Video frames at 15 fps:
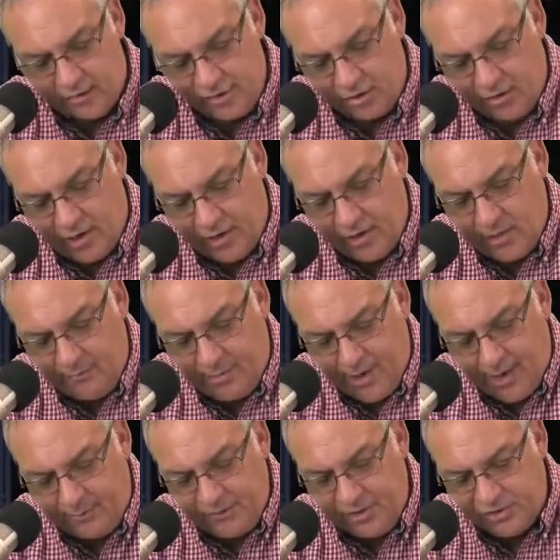So I'm going to
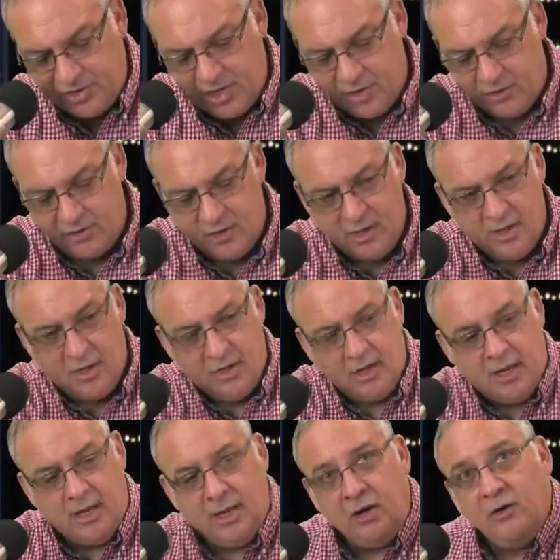pop this out,
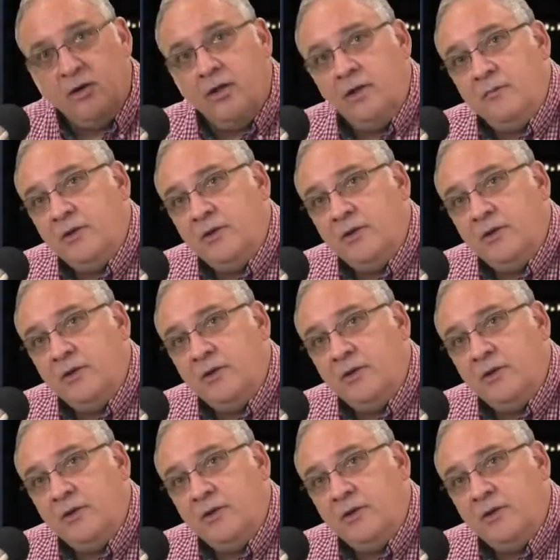and it